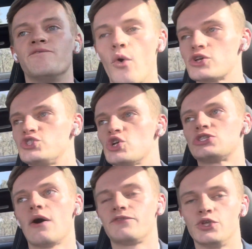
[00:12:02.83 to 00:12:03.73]
Force
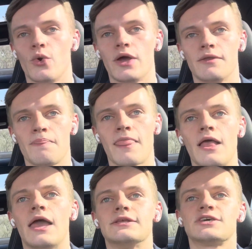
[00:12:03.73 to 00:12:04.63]
yourself to do it
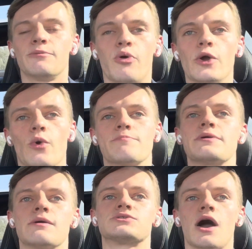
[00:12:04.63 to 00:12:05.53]
to the point where it
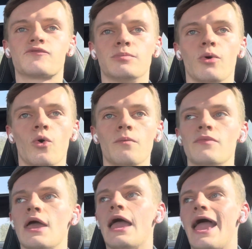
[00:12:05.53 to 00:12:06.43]
becomes comfortable.
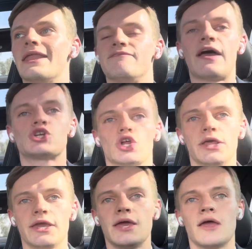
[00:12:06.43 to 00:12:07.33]
And
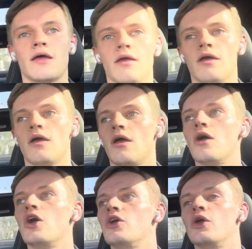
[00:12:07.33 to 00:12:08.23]
eventually,
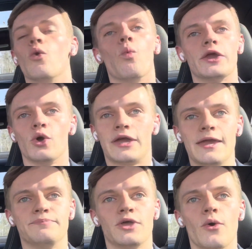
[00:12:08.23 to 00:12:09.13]
what you'll
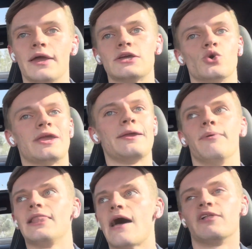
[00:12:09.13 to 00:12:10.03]
keep doing is you'll keep
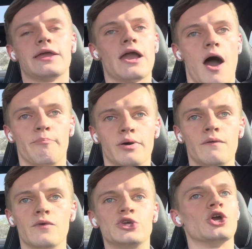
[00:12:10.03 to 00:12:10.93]
leveling up.
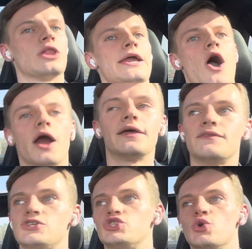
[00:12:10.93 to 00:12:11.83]
You're like, all right,
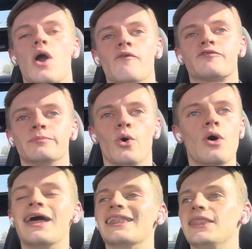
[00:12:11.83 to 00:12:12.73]
this is too comfortable.
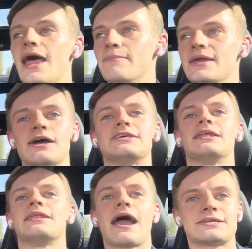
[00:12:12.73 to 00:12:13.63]
Let me get to the
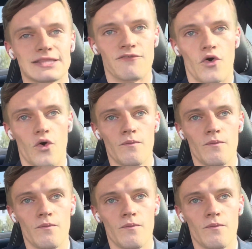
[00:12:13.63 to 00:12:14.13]
next level.